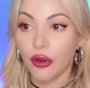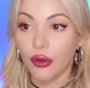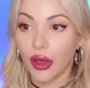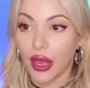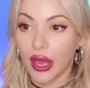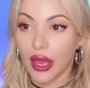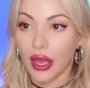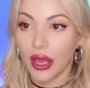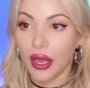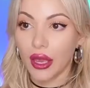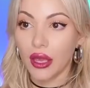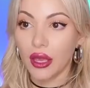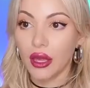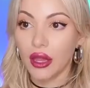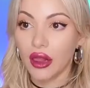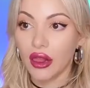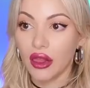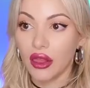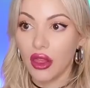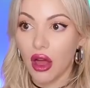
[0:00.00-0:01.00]
Okay,
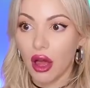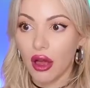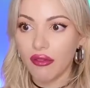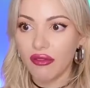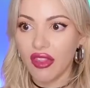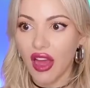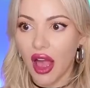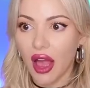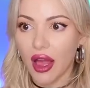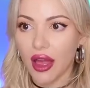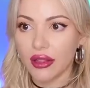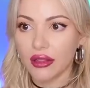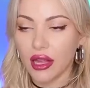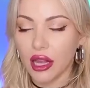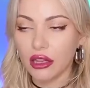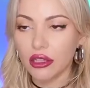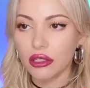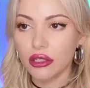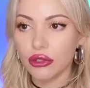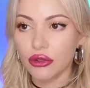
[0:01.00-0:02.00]
love that.
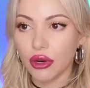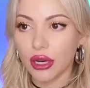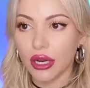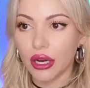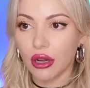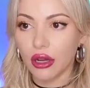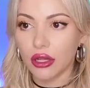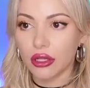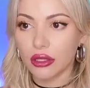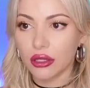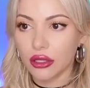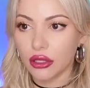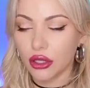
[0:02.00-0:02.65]
That looks great on